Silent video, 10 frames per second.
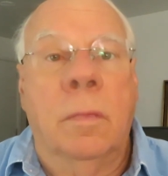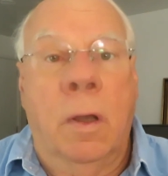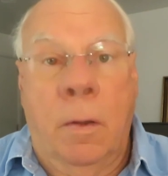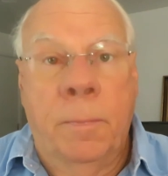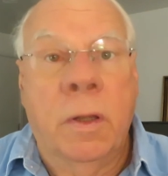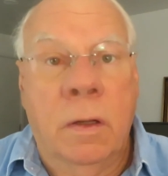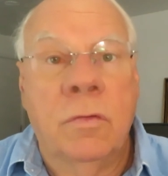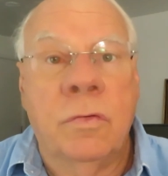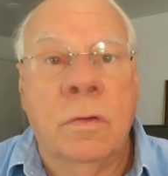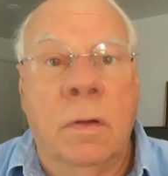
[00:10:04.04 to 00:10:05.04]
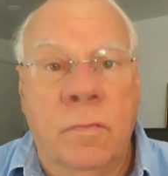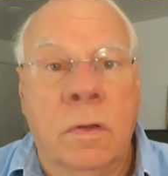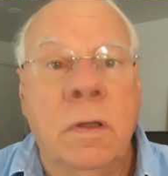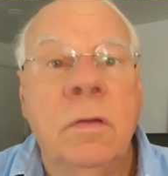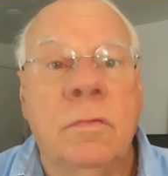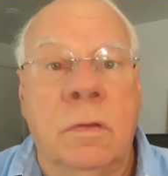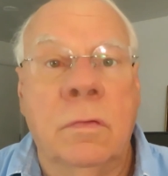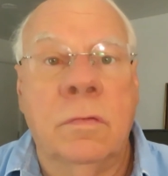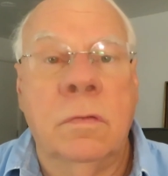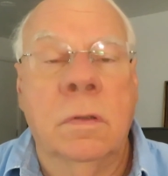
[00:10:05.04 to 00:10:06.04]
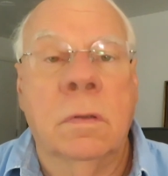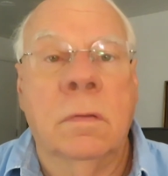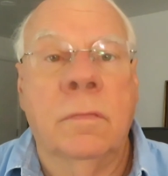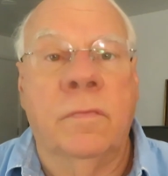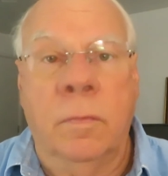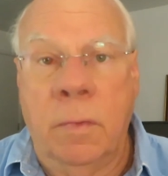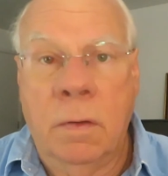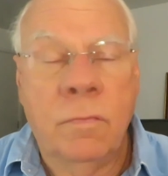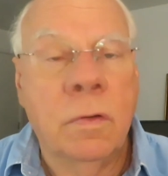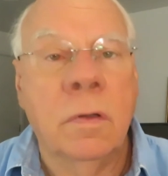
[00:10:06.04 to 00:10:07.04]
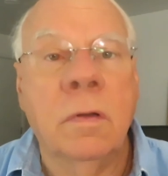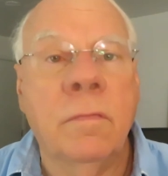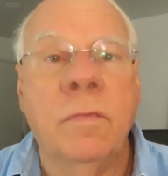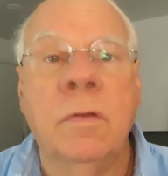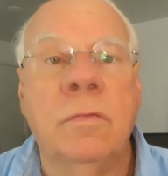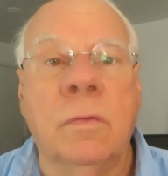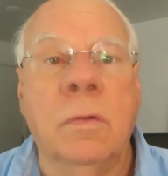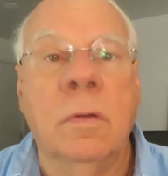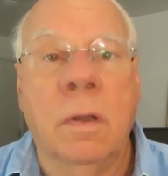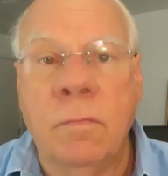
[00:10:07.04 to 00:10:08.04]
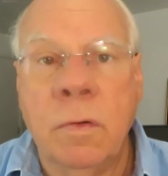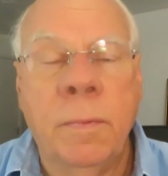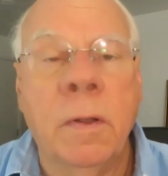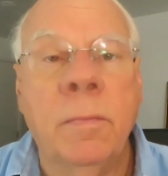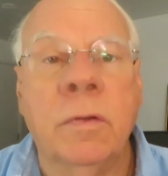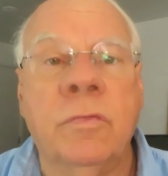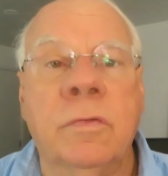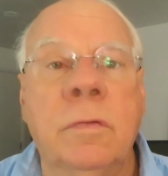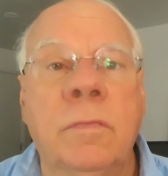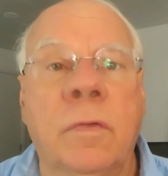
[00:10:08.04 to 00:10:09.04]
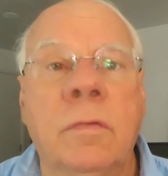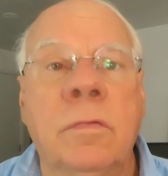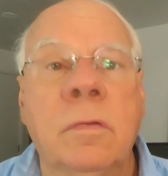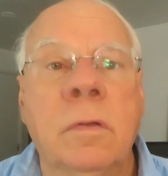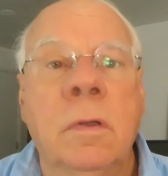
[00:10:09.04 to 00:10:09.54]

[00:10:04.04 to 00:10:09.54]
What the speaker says: a pledge of allegiance from every individual, every public servant,